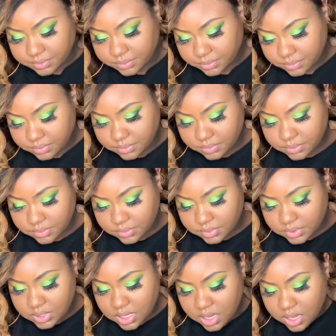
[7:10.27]

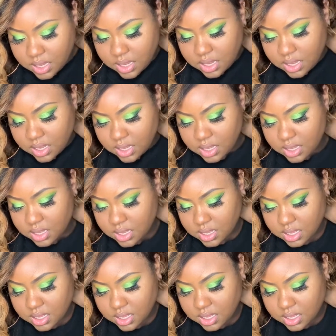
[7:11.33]
(no one is talking)